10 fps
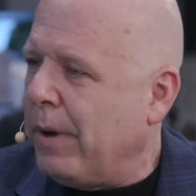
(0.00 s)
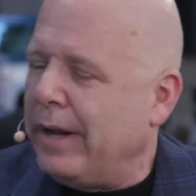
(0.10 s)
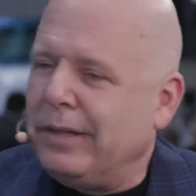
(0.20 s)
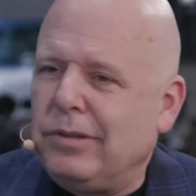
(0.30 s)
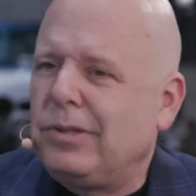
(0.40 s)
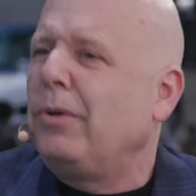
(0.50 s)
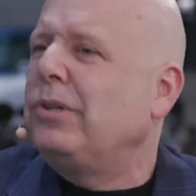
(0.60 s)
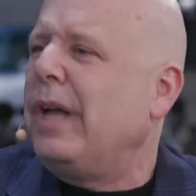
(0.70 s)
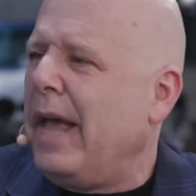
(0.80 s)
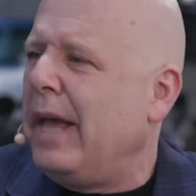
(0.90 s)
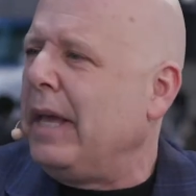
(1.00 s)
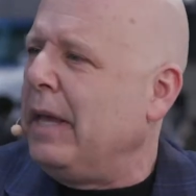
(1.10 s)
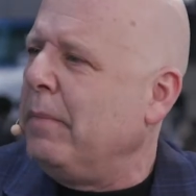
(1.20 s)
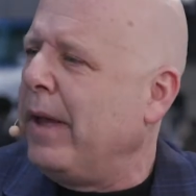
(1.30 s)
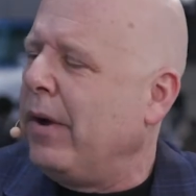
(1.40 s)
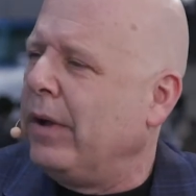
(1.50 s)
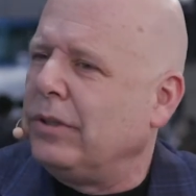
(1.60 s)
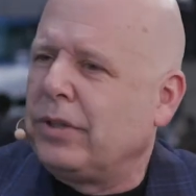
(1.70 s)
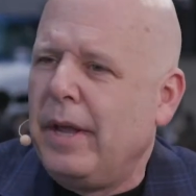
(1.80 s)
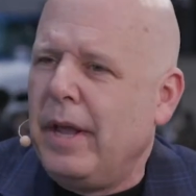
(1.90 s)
But still today, email is